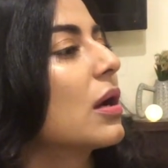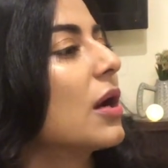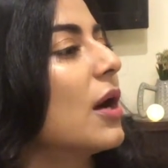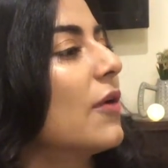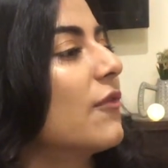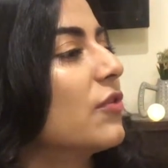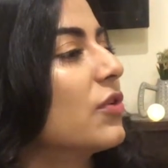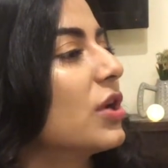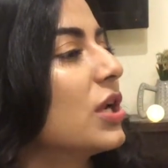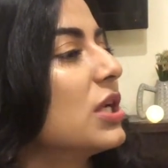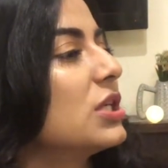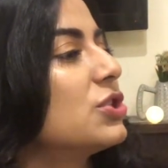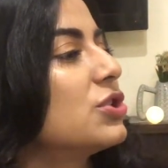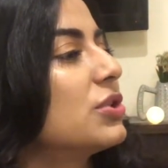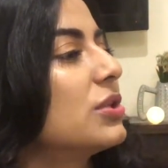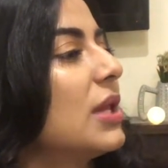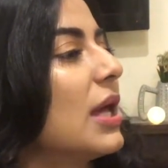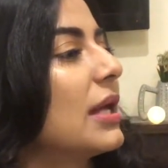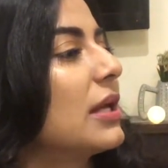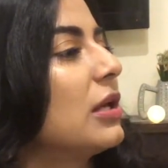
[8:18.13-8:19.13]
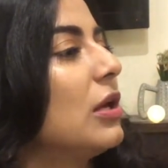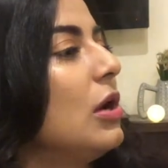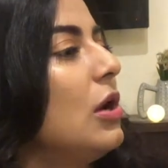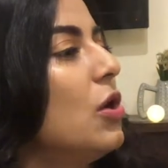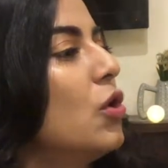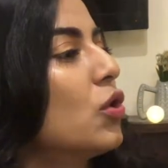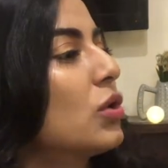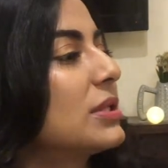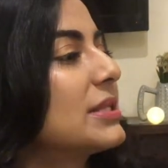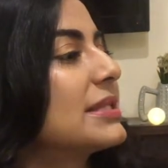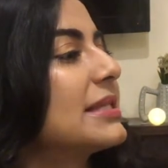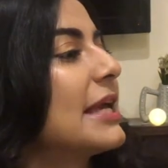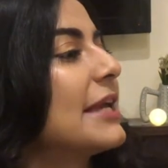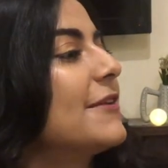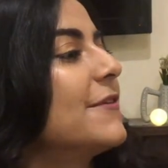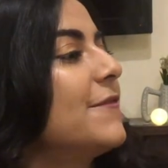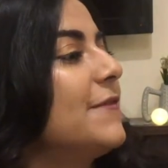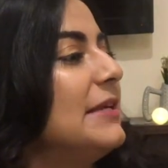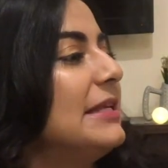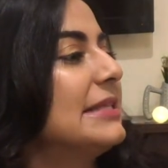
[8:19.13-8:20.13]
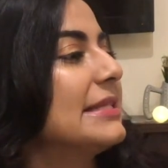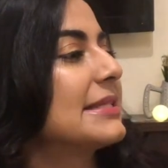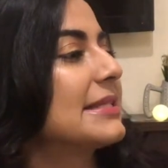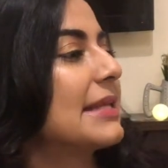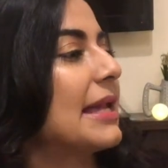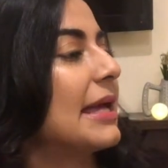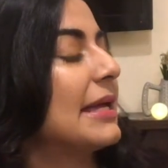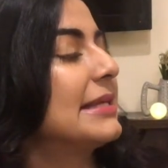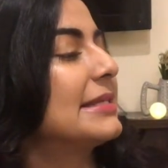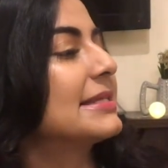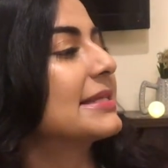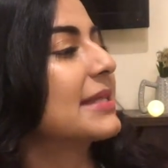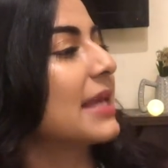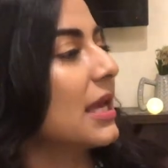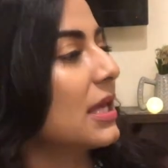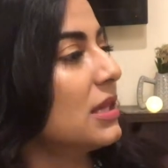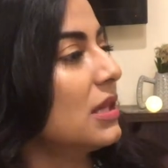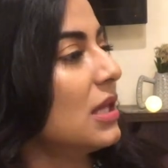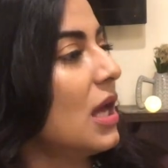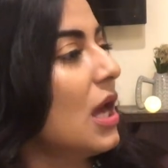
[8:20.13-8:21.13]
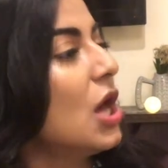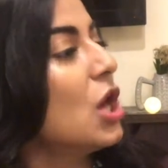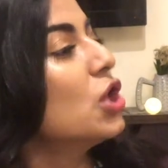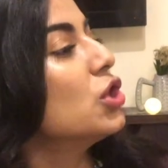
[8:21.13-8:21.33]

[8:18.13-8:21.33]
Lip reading: coverage that looks and feels like skin,